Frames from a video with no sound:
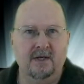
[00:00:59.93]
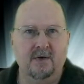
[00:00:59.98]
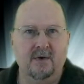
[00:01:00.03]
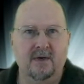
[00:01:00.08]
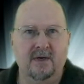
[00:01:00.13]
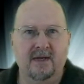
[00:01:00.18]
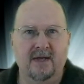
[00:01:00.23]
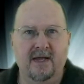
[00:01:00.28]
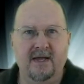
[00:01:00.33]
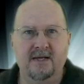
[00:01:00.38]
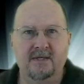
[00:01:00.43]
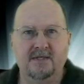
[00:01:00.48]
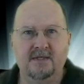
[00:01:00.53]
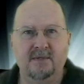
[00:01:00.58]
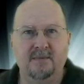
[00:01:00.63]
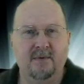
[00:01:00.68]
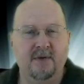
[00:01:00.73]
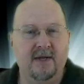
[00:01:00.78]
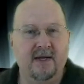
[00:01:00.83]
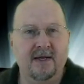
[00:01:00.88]
unless
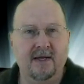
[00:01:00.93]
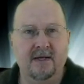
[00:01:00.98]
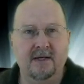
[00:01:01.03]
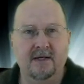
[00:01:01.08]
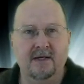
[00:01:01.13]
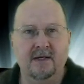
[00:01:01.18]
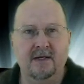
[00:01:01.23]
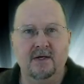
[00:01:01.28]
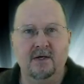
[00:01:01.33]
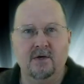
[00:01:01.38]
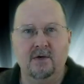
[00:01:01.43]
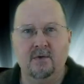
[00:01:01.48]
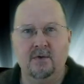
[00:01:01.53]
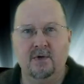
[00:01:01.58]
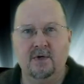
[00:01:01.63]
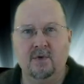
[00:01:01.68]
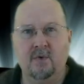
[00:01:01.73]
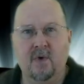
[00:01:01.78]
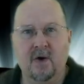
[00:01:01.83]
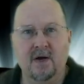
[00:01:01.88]
the plant
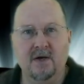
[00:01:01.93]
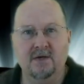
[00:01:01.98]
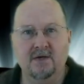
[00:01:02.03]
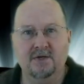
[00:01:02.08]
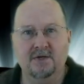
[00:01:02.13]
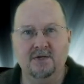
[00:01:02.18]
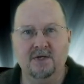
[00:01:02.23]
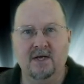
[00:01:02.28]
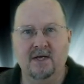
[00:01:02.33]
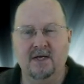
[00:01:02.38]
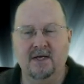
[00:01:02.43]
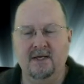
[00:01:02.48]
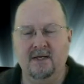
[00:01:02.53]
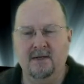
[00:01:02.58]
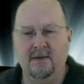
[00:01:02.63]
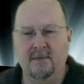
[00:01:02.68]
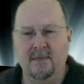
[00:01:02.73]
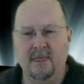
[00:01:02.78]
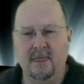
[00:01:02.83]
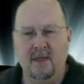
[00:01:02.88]
requires shade,
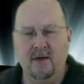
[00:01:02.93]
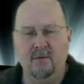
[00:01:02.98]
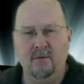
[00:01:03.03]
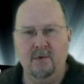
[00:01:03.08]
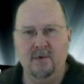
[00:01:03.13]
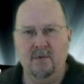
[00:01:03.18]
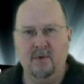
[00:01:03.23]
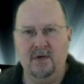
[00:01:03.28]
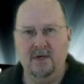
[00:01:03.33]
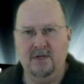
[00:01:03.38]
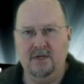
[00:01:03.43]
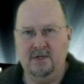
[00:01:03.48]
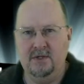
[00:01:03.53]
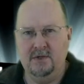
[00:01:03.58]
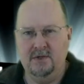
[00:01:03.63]
we want to